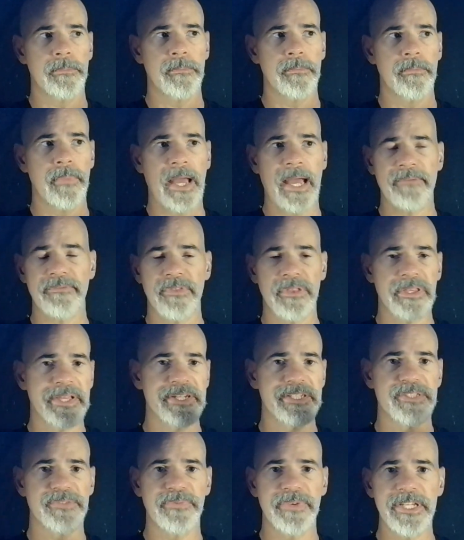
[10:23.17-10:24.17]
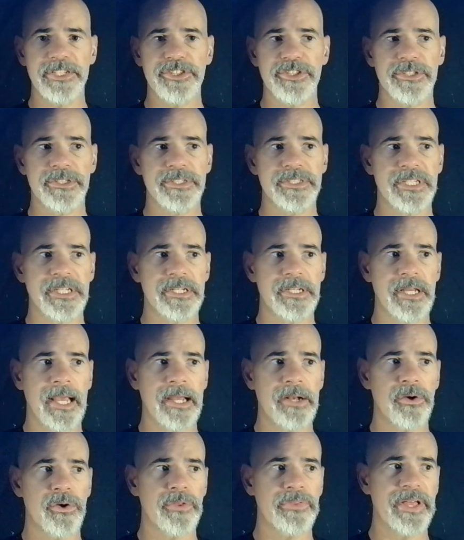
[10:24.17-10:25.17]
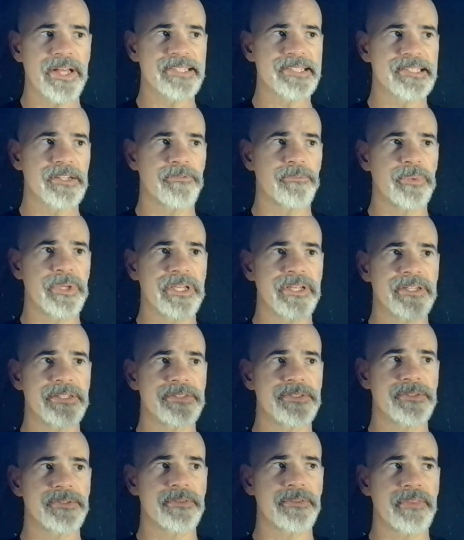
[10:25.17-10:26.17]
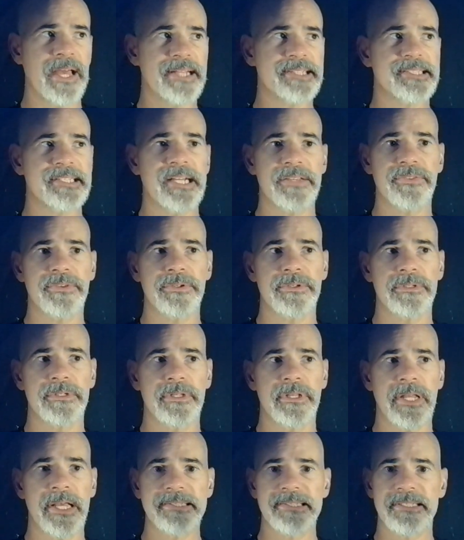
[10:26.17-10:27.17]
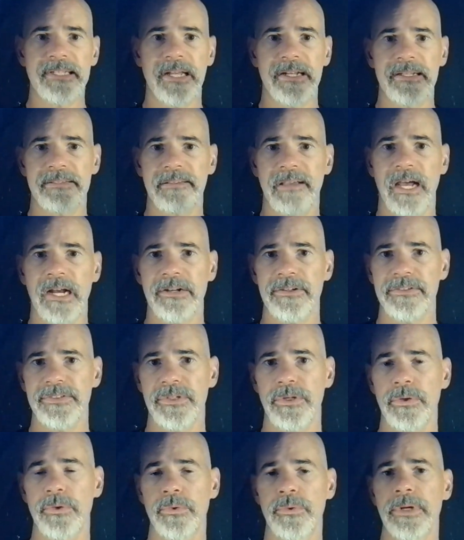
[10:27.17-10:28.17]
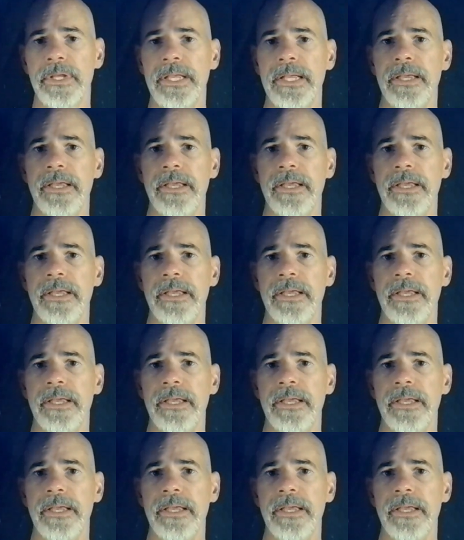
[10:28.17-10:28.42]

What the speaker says: have the latest features and all that stuff, because that's not a doctor's goal.